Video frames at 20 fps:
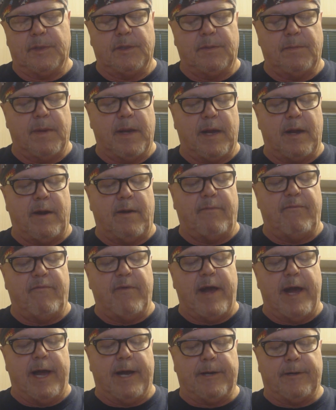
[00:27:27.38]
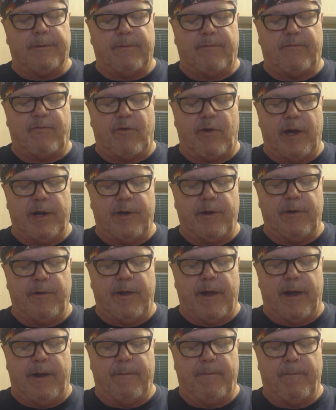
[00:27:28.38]
As a matter of fact, before I
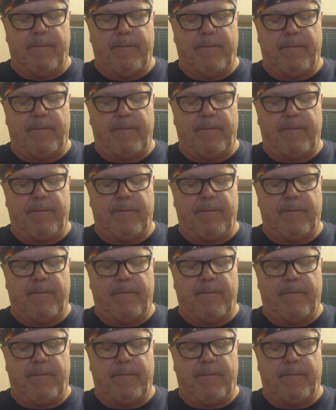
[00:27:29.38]
do that,